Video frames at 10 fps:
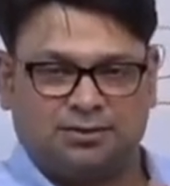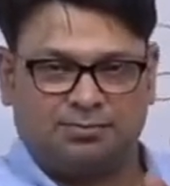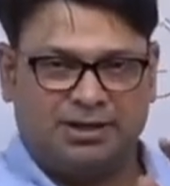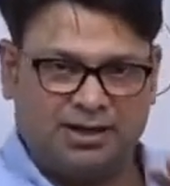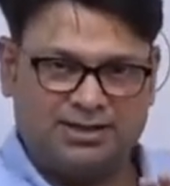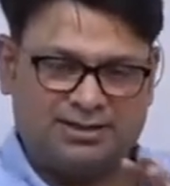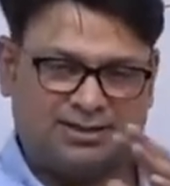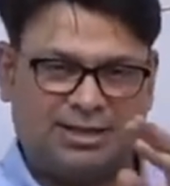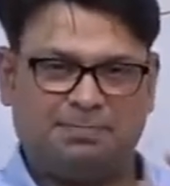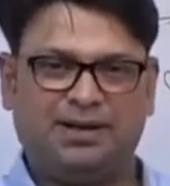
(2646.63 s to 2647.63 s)
because
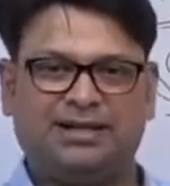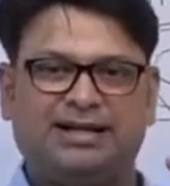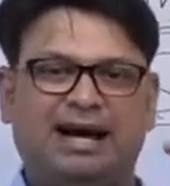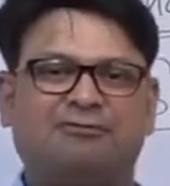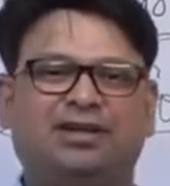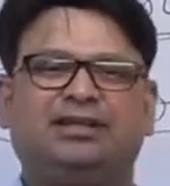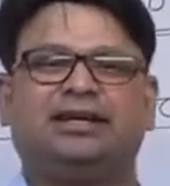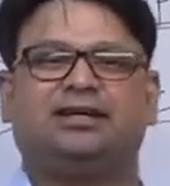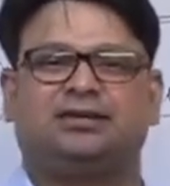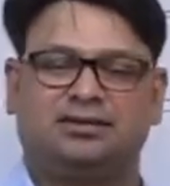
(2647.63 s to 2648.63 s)
simple, that
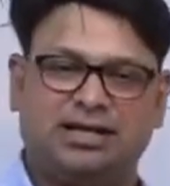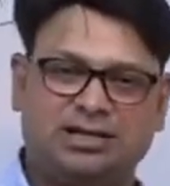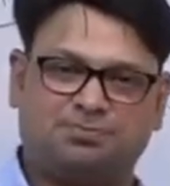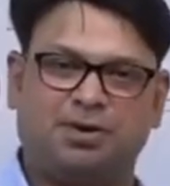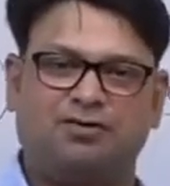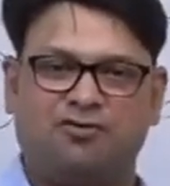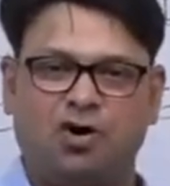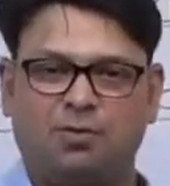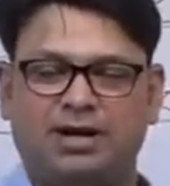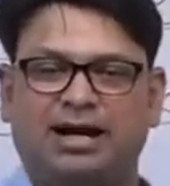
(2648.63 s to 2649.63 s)
everything is
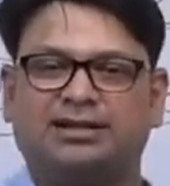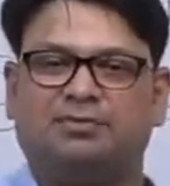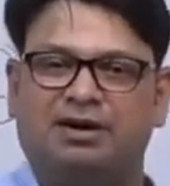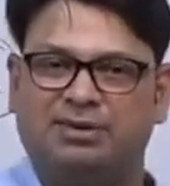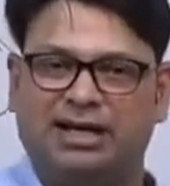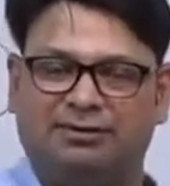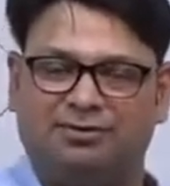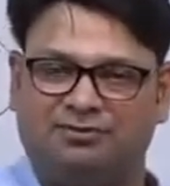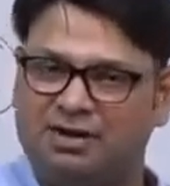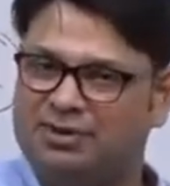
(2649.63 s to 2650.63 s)
performed at the
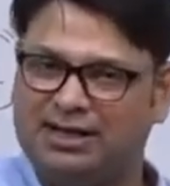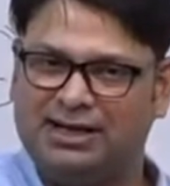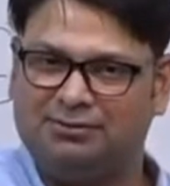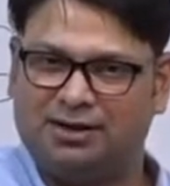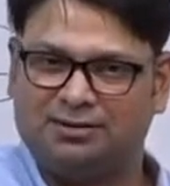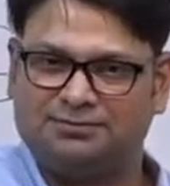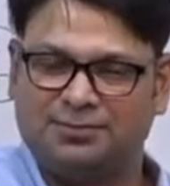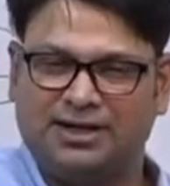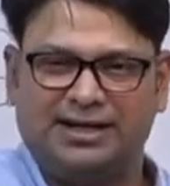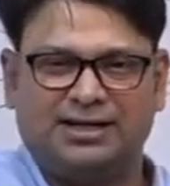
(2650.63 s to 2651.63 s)
family level,
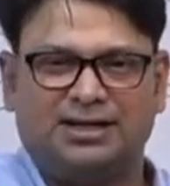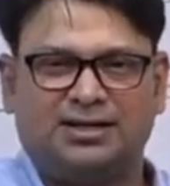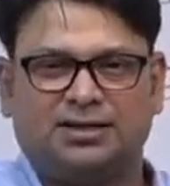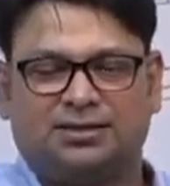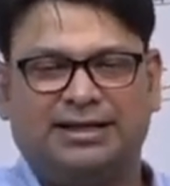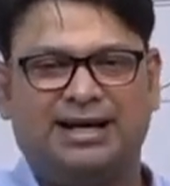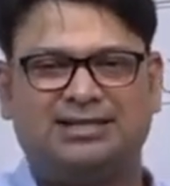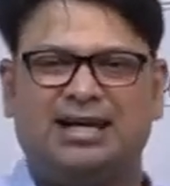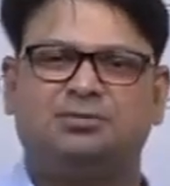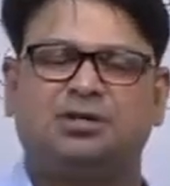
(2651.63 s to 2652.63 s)
right? They are
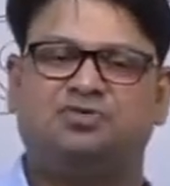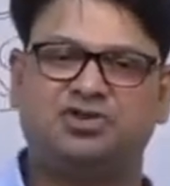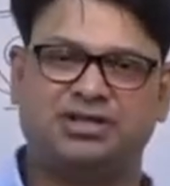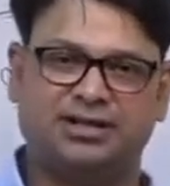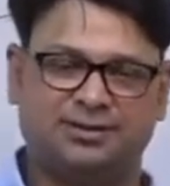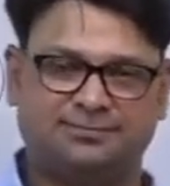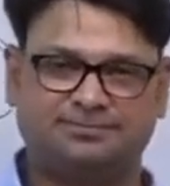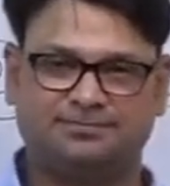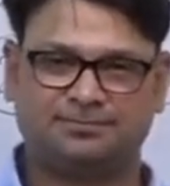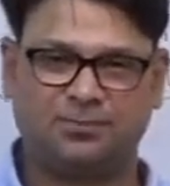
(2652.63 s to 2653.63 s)
self-sufficient.
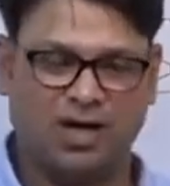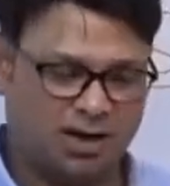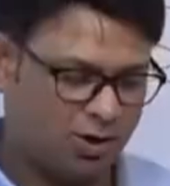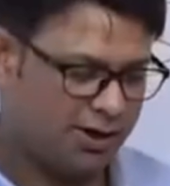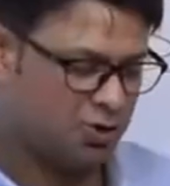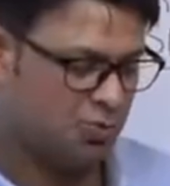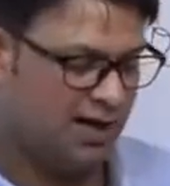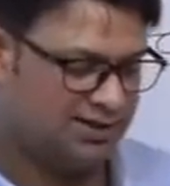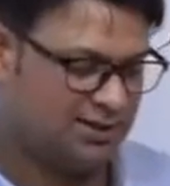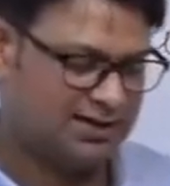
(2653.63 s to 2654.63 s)
According to
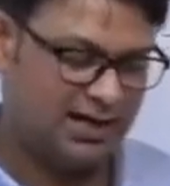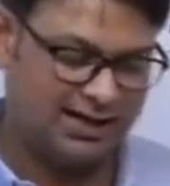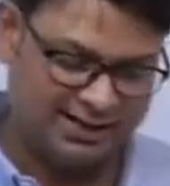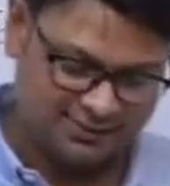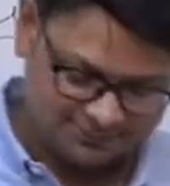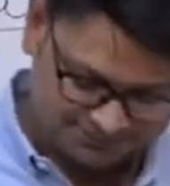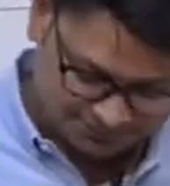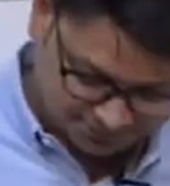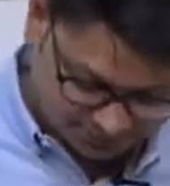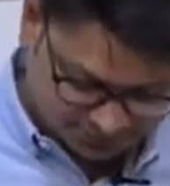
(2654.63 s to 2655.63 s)
Marshall Sahalin,
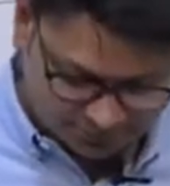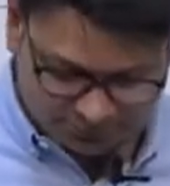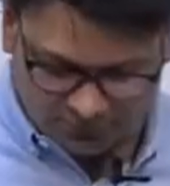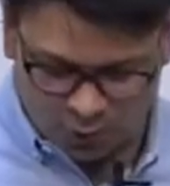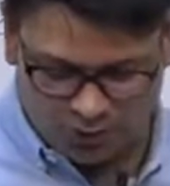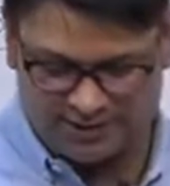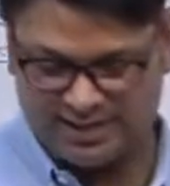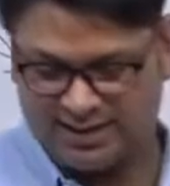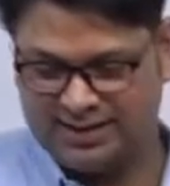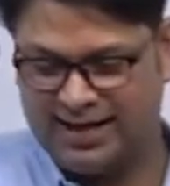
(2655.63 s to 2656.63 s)
who
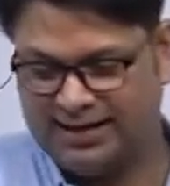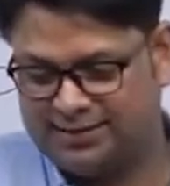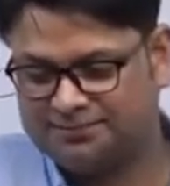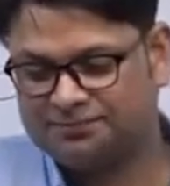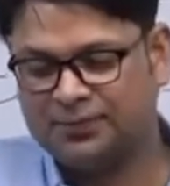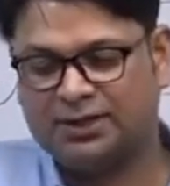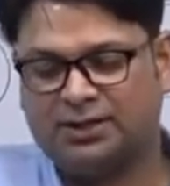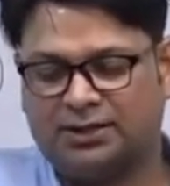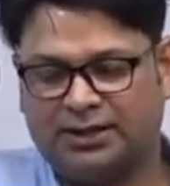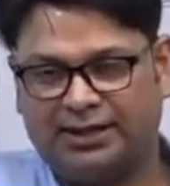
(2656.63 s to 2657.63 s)
recently died,
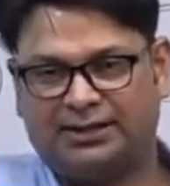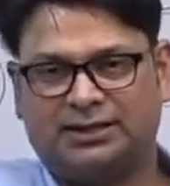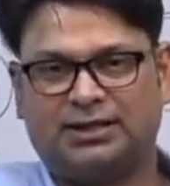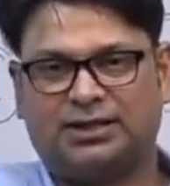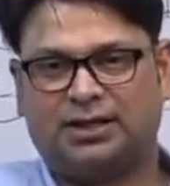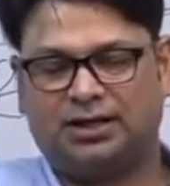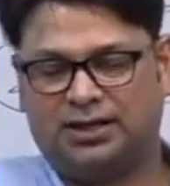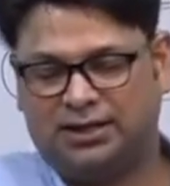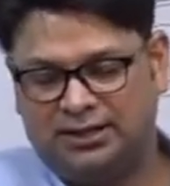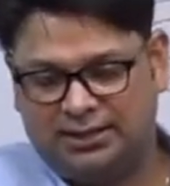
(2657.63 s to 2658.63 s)
right?
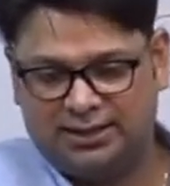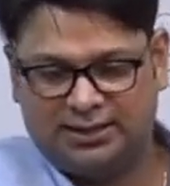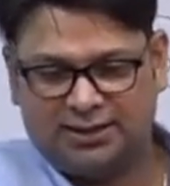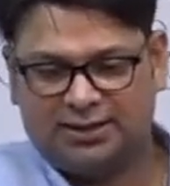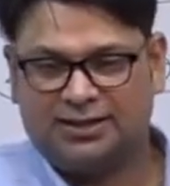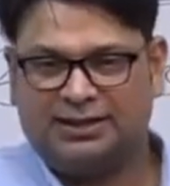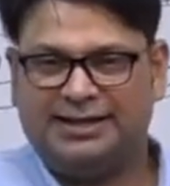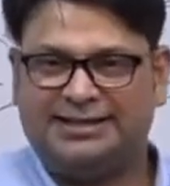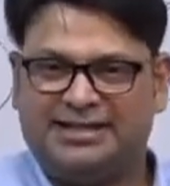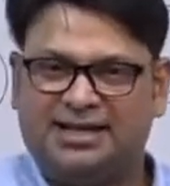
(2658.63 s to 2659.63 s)

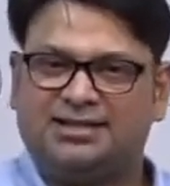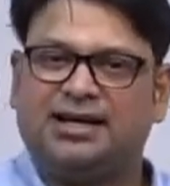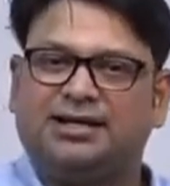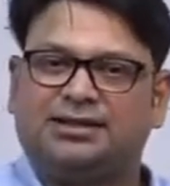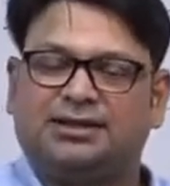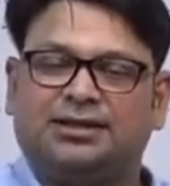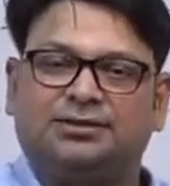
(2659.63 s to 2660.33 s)
He says that